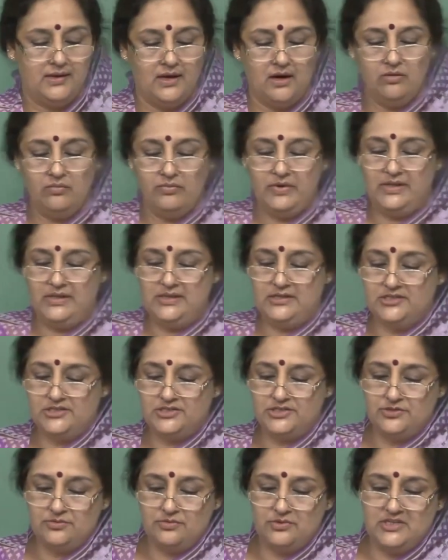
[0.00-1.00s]
Now, we will
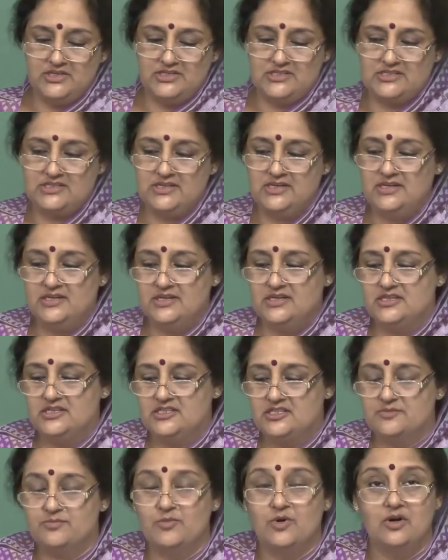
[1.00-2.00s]
just do this
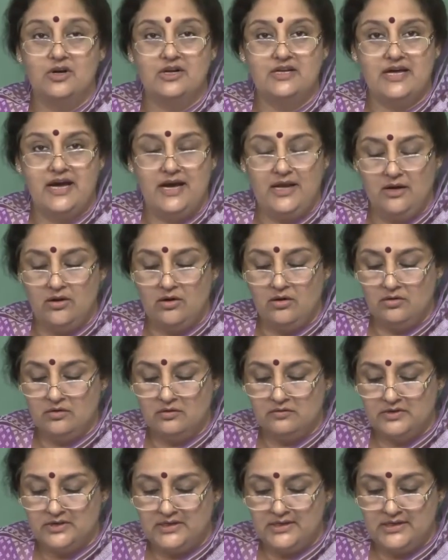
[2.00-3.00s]
small dialogue
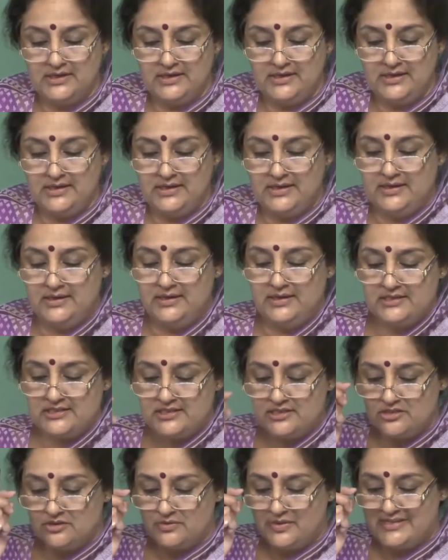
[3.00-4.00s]
over here.
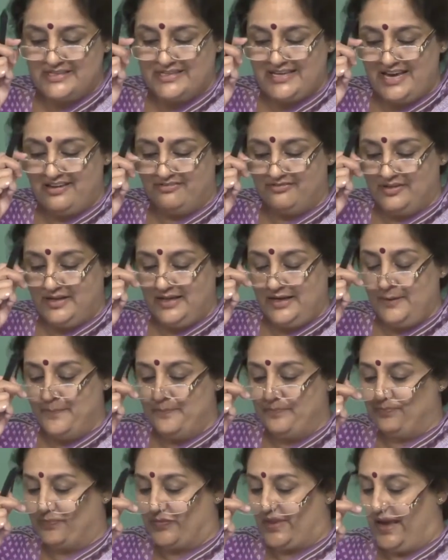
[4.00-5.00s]
Listen to it carefully,
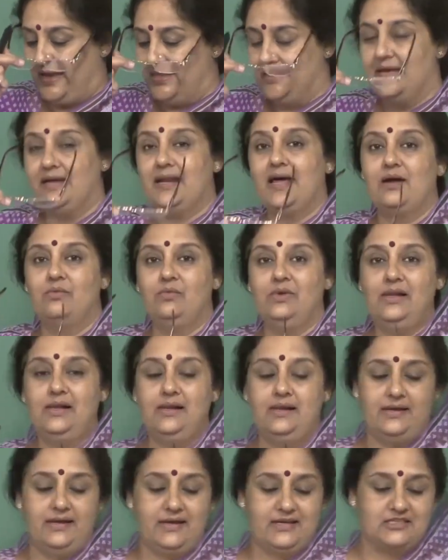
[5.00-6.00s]
and then I
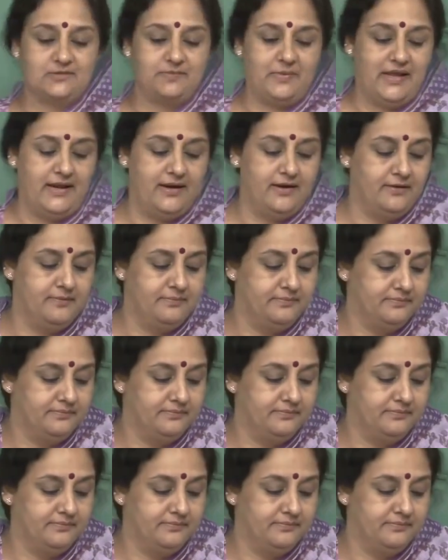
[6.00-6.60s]
will explain.